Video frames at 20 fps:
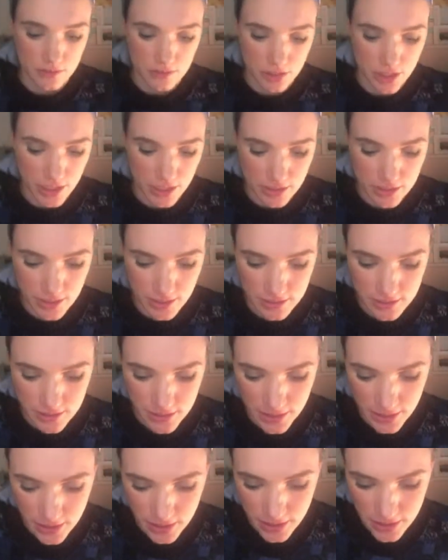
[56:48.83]
to change that
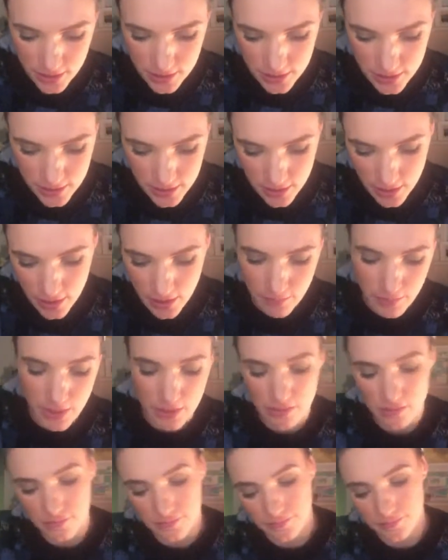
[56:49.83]
slightly because he's a little bit
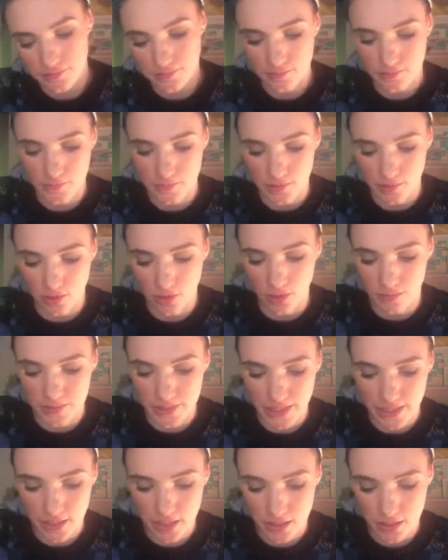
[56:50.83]

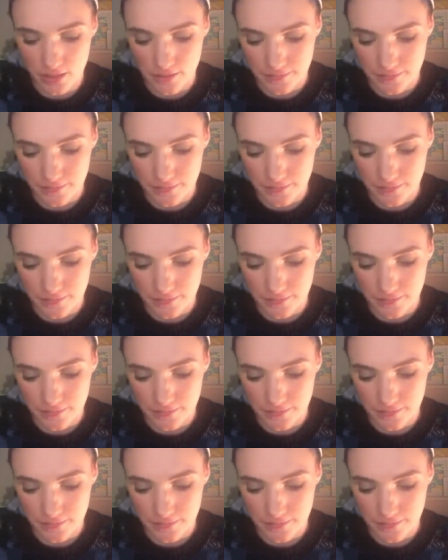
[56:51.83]
lopsided.